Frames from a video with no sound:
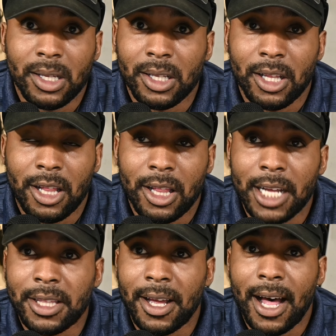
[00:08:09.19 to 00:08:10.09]
like
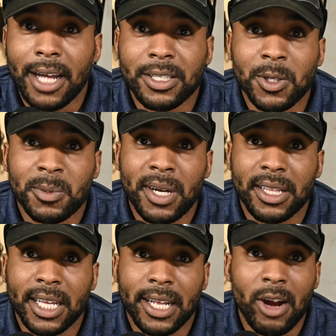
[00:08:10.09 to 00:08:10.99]
the hawk tuah spin on
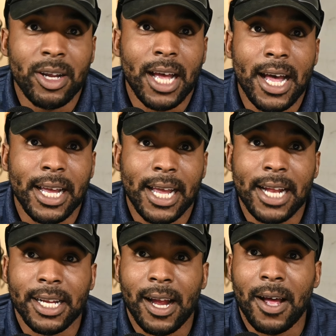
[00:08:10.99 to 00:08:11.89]
thing every guy got a
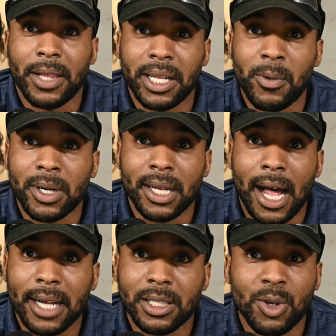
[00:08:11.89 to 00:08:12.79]
girl that they want to
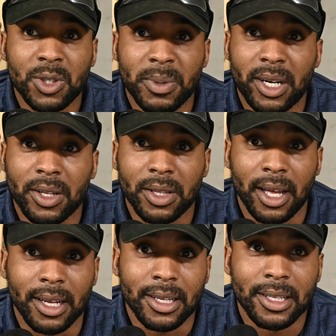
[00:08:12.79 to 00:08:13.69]
hawk tuah spin on their thing
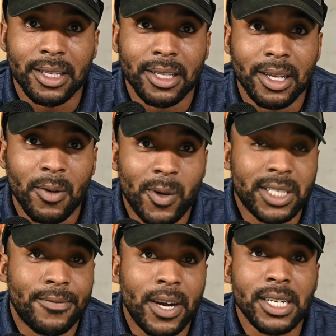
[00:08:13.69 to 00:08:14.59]
which is
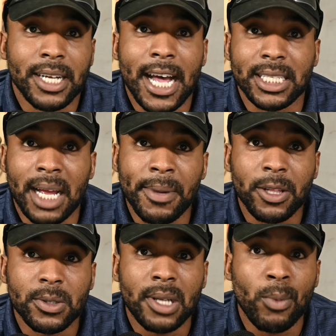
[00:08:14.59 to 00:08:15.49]
funny to guys i bet there's
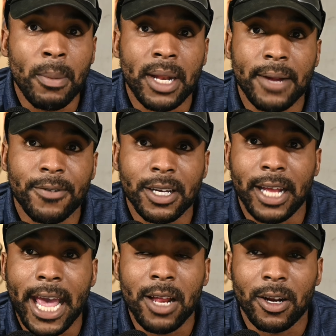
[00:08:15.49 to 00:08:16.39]
some women that fucking
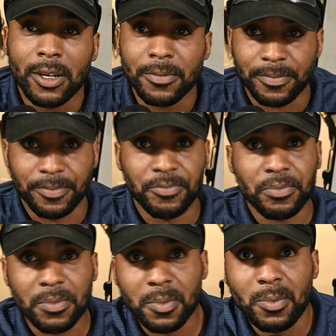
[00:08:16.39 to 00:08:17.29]
hate on her
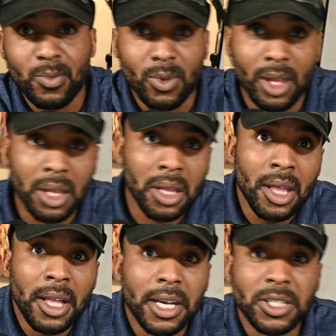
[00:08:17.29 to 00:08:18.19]

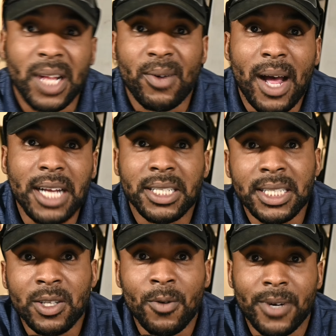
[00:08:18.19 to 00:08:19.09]
because they're like why is she
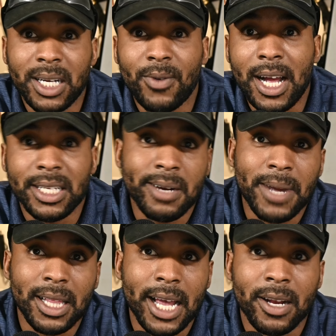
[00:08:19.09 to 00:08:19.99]
so funny why is everybody
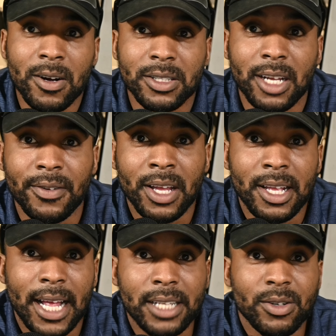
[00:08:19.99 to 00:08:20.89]
liking her stuff
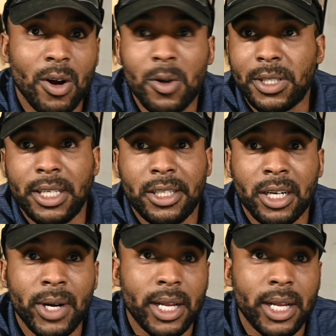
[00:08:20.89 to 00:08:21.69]
that's gross degenerate